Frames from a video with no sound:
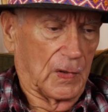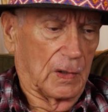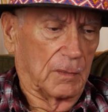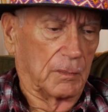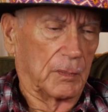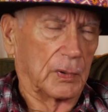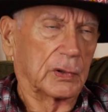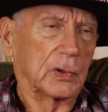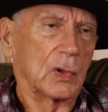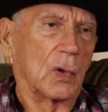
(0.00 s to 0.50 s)

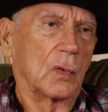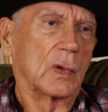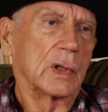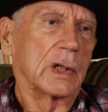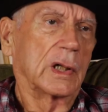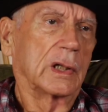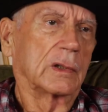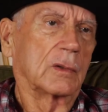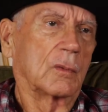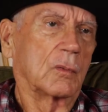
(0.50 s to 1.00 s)
But going
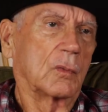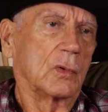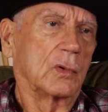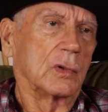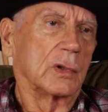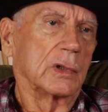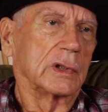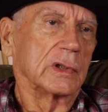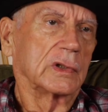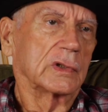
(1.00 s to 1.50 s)
in the
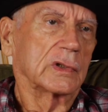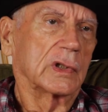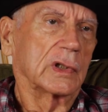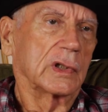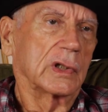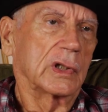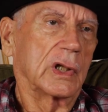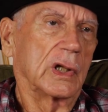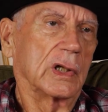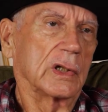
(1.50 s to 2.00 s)
woods,
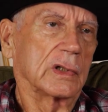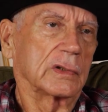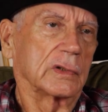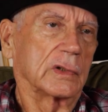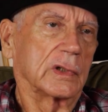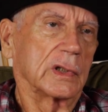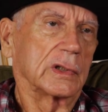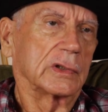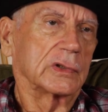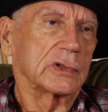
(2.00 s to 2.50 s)

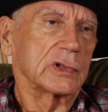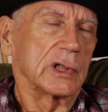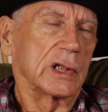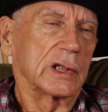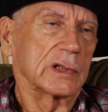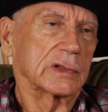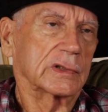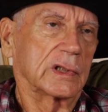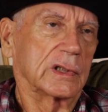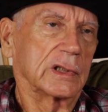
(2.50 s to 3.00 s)
gathering
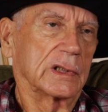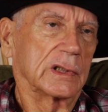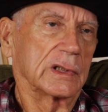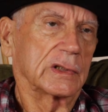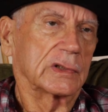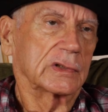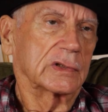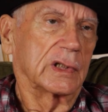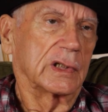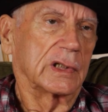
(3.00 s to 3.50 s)

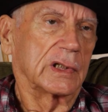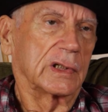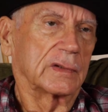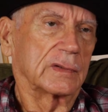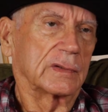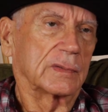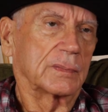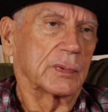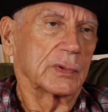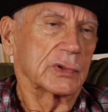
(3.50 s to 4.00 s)
chestnuts and
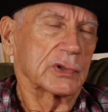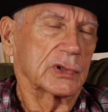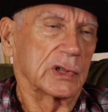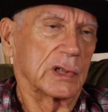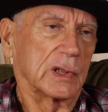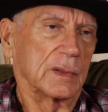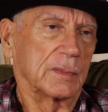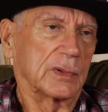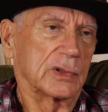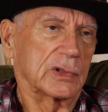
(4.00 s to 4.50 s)

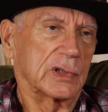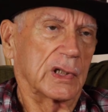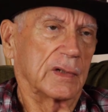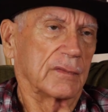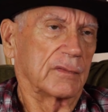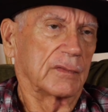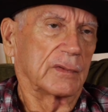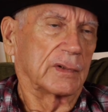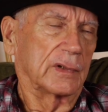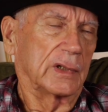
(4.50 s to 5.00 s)
persimmons,
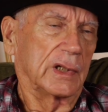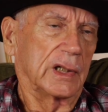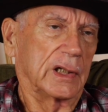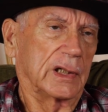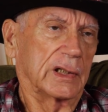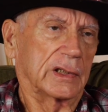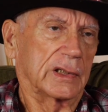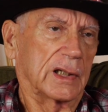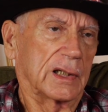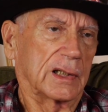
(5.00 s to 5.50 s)

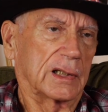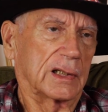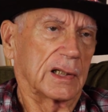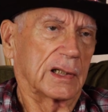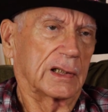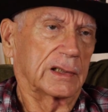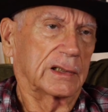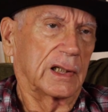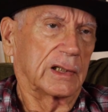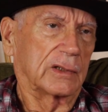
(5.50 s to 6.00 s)
anything
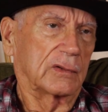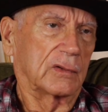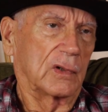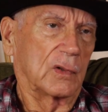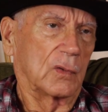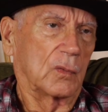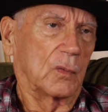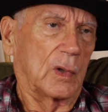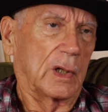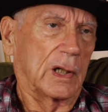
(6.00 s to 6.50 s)
like that
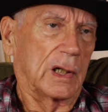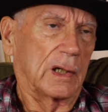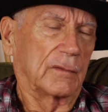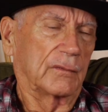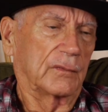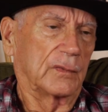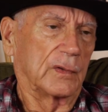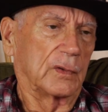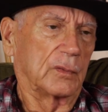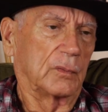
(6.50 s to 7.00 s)
grow
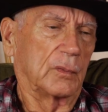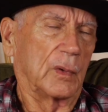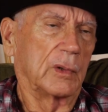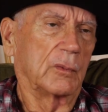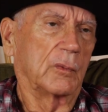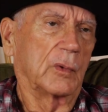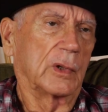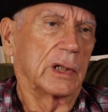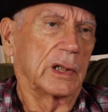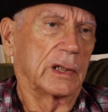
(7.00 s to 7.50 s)
wild food, we
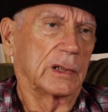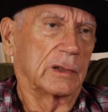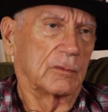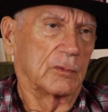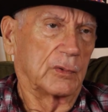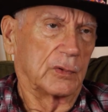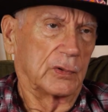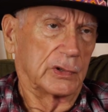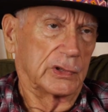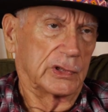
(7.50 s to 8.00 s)
went in the
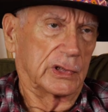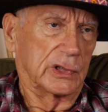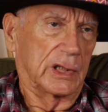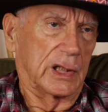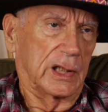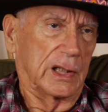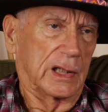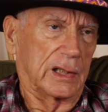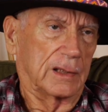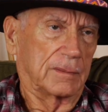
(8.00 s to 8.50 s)
woods and
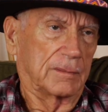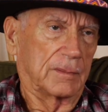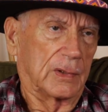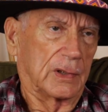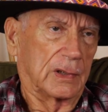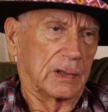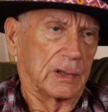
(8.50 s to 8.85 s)
got them.